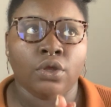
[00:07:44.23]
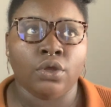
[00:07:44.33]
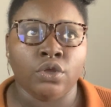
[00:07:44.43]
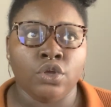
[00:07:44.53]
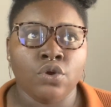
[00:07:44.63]

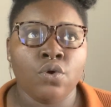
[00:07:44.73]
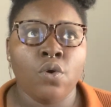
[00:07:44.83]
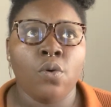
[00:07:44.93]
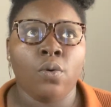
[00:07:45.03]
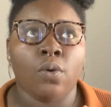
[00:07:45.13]

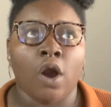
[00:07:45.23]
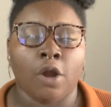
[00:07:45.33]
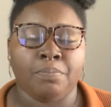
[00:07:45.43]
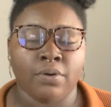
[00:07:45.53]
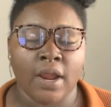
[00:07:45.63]
you
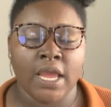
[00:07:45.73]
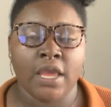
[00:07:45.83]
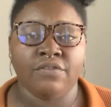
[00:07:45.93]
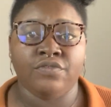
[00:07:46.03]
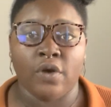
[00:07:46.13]
are
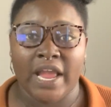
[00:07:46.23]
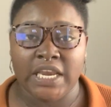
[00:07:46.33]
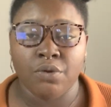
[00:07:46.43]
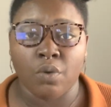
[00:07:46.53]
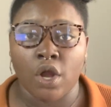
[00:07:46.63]
praying for
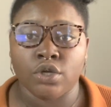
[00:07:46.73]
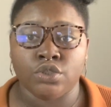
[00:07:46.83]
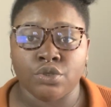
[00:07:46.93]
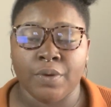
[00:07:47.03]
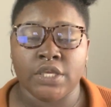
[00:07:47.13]
any
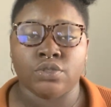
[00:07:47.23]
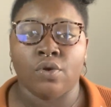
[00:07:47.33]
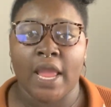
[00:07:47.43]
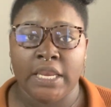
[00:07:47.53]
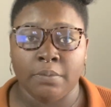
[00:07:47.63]
wrongdoings
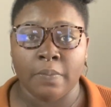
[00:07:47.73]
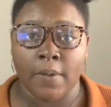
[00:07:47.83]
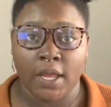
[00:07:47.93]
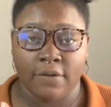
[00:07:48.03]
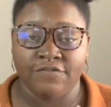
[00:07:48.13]
or any
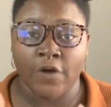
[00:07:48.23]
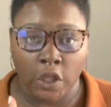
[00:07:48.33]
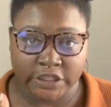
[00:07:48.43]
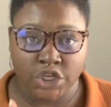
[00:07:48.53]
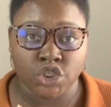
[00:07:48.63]

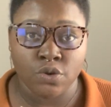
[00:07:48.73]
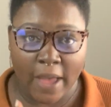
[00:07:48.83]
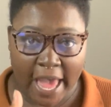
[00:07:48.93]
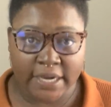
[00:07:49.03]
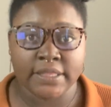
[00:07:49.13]
fault that you
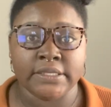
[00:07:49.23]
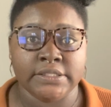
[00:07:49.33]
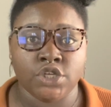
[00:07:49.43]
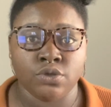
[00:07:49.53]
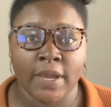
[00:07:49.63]
had in this
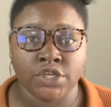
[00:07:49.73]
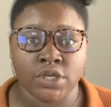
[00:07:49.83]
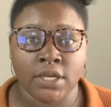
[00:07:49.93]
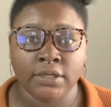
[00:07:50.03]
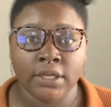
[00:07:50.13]

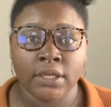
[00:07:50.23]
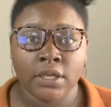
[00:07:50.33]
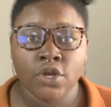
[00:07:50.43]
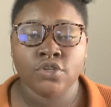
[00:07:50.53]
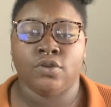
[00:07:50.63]
situation
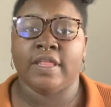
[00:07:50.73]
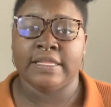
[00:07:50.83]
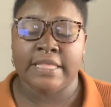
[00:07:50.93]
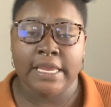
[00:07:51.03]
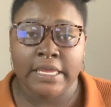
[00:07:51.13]
so
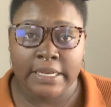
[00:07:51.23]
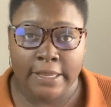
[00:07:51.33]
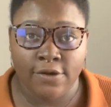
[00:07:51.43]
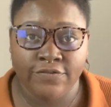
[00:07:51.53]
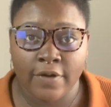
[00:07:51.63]
that they can
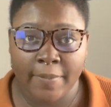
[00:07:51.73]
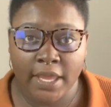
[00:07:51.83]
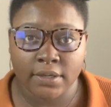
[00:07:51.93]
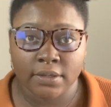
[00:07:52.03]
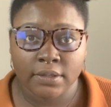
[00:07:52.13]
heal from
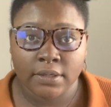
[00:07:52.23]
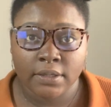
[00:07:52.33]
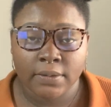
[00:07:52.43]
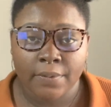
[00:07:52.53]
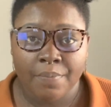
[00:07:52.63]
it.
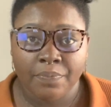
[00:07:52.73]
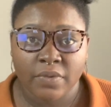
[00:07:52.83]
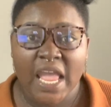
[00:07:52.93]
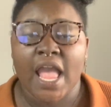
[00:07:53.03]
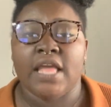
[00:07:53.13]

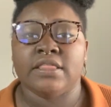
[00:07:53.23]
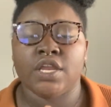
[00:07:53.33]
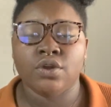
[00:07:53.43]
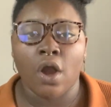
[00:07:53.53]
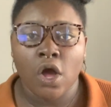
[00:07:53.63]
And
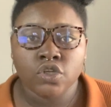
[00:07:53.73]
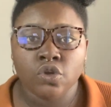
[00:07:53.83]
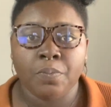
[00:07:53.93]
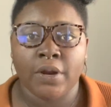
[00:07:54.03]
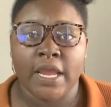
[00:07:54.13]
then you're
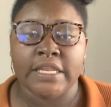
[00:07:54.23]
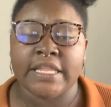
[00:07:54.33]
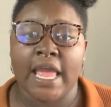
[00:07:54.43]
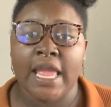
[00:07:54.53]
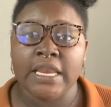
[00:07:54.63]
also praying
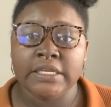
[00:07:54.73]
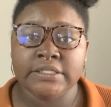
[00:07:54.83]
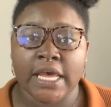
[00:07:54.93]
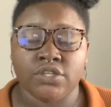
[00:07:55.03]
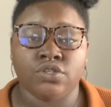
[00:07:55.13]
that any
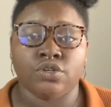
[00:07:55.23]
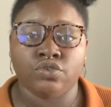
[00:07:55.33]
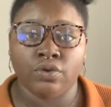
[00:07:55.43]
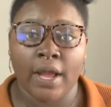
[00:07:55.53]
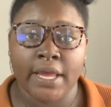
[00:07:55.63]
tests or
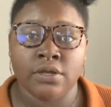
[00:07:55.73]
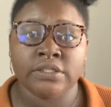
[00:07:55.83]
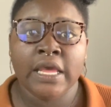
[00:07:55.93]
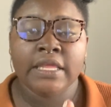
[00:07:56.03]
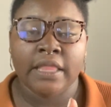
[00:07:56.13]

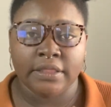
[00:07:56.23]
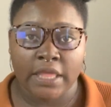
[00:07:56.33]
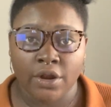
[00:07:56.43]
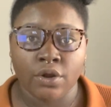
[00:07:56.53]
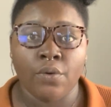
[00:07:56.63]
trials that
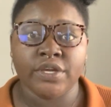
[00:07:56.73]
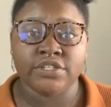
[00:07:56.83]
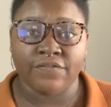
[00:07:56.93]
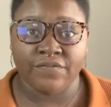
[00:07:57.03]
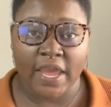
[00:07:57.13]
they're going
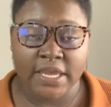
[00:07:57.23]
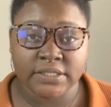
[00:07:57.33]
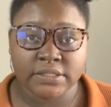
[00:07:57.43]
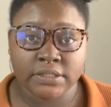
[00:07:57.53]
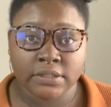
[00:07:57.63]
to face,